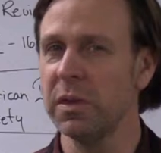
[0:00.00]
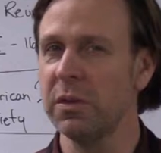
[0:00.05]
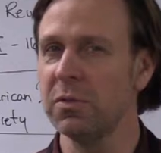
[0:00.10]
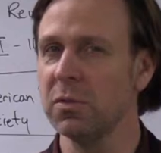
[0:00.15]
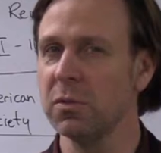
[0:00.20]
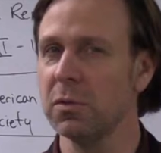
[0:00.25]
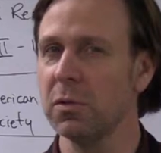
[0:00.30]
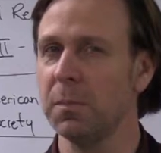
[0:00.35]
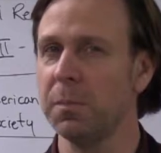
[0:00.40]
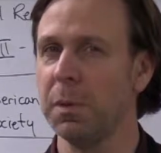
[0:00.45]

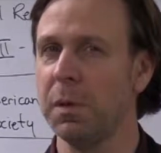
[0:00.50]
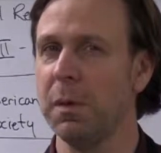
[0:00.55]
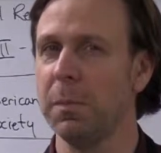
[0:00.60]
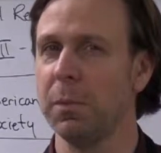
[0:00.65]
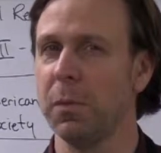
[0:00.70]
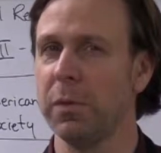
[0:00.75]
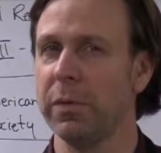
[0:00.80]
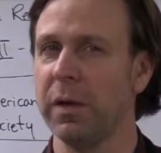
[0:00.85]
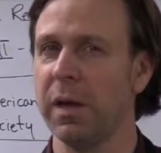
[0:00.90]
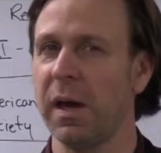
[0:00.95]
these are the
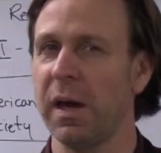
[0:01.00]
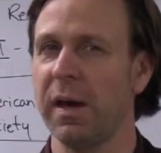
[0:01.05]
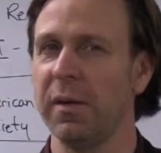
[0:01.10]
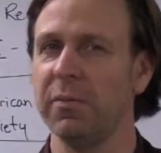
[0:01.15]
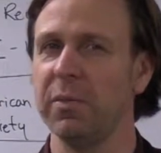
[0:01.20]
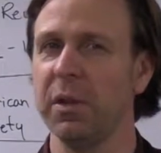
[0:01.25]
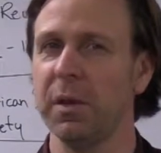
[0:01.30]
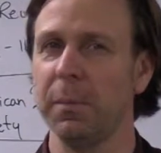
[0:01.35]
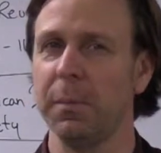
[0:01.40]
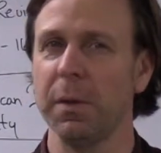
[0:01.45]
people that
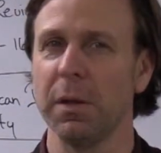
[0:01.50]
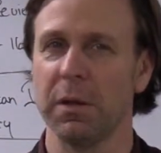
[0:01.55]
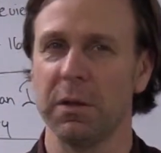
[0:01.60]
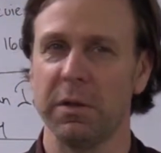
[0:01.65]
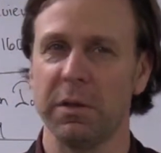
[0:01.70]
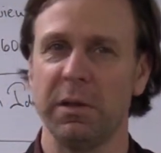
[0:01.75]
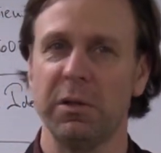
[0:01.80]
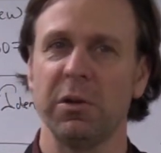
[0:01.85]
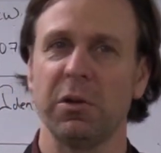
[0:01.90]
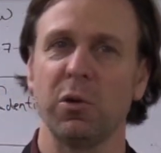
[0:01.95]
have the
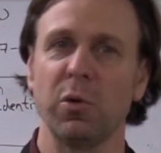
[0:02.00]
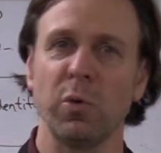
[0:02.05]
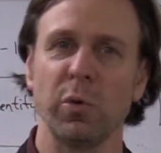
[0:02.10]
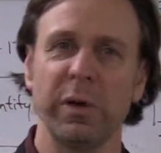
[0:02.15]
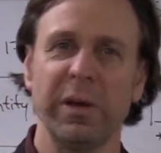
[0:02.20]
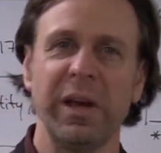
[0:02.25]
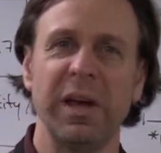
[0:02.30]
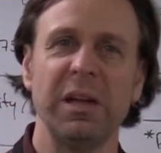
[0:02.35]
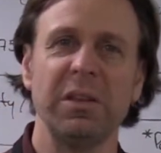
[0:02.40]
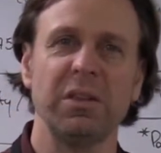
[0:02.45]
ability to
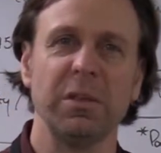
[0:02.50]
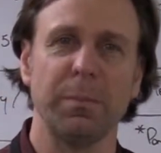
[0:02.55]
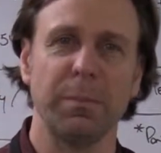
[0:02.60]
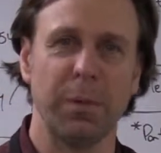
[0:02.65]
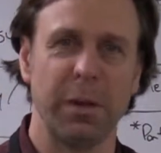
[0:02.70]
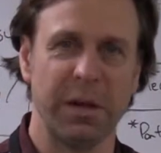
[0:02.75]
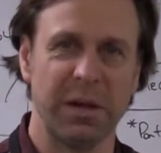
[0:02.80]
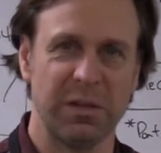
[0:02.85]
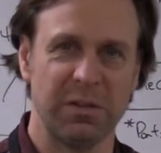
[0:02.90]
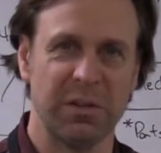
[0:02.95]
create the
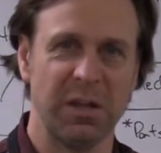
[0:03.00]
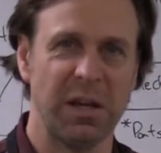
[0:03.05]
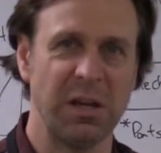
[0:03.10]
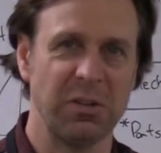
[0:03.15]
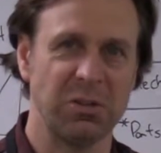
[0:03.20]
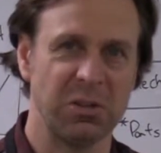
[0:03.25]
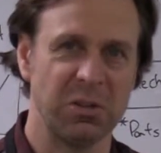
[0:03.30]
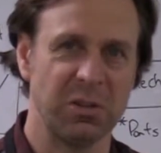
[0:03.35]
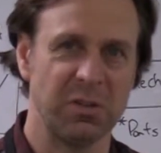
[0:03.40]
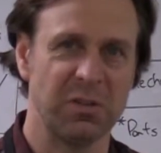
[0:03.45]

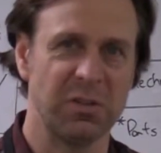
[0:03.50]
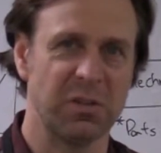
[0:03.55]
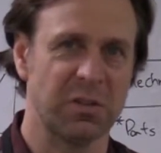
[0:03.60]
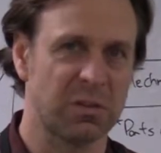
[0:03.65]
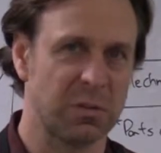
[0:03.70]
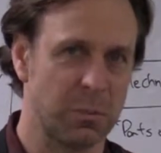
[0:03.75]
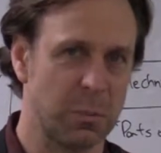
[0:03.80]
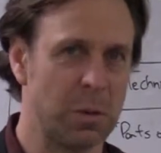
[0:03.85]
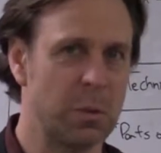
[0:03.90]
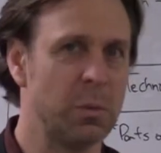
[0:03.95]
plantation
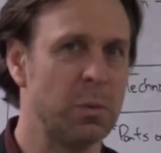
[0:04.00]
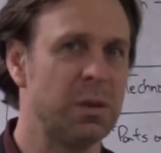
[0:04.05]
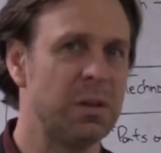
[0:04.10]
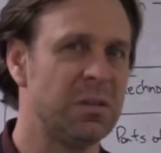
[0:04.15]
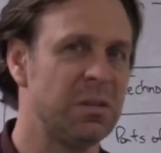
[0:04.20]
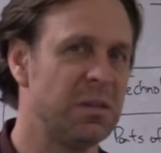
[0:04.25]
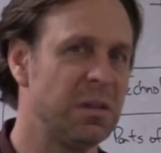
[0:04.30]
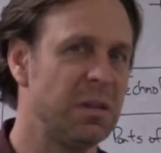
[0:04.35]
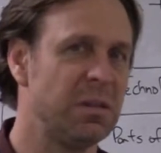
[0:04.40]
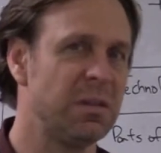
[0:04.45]
system that we
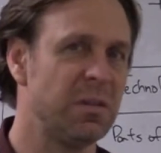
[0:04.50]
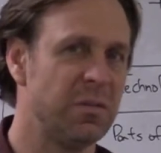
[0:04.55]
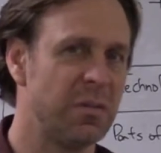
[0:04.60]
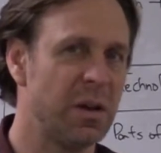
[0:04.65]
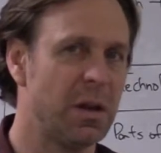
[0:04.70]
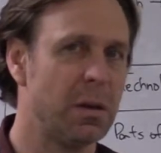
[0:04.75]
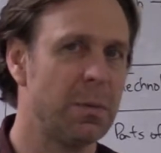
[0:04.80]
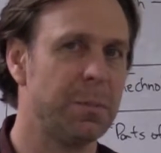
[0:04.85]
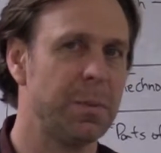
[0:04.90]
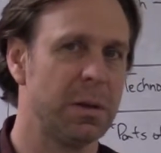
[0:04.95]
see
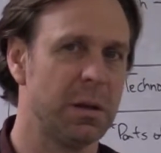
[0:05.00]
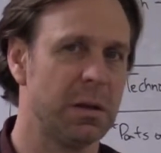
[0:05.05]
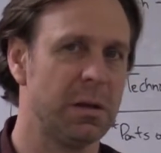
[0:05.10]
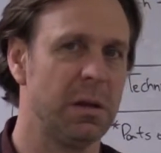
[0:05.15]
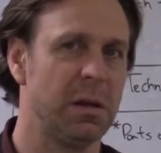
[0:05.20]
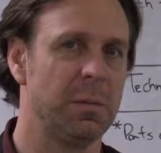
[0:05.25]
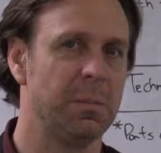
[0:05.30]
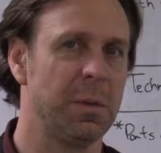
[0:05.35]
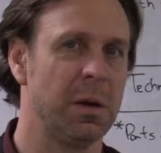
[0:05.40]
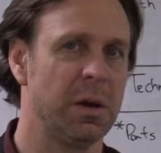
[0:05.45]
developing in
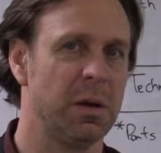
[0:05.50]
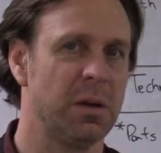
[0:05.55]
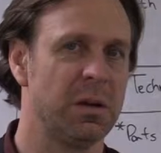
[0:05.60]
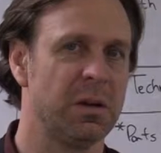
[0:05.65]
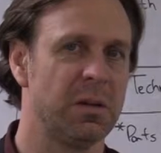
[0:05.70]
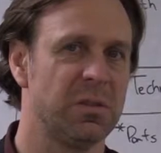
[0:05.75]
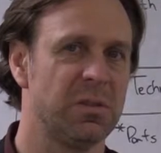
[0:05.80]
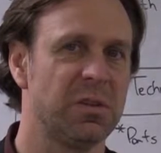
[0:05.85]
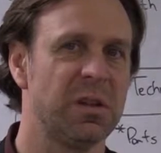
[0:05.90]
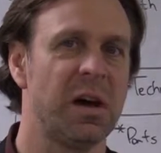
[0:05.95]
the
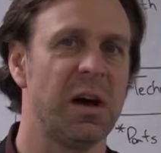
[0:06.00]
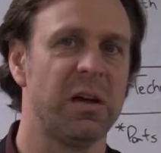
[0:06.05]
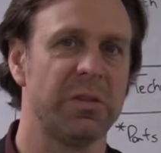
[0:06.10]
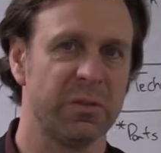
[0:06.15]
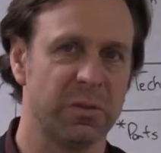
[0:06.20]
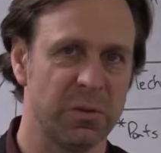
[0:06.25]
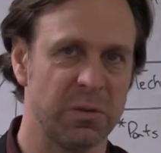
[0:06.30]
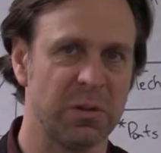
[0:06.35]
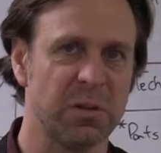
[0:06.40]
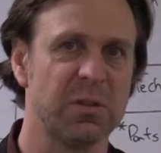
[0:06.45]
American
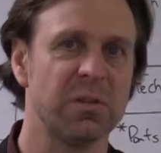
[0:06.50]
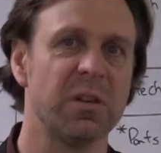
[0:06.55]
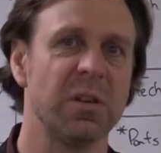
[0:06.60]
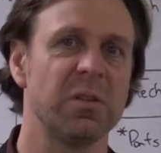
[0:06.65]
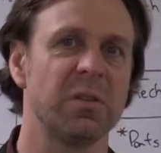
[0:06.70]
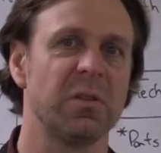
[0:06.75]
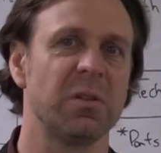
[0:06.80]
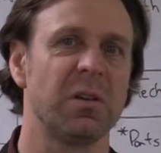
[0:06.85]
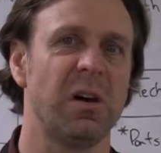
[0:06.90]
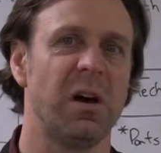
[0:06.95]
South or in the
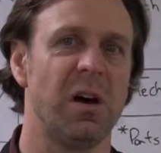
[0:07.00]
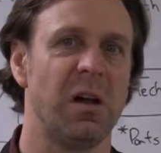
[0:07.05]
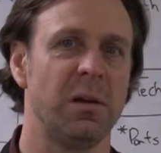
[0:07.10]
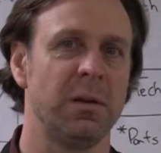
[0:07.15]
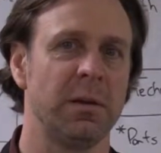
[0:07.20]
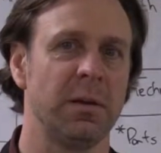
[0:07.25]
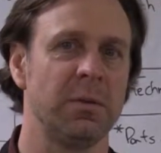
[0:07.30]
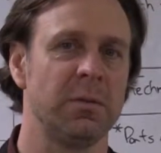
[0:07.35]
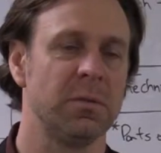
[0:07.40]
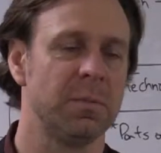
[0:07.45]
southern
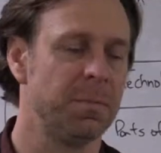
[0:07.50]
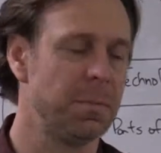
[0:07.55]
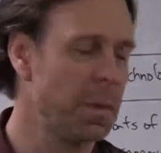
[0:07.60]
colonies.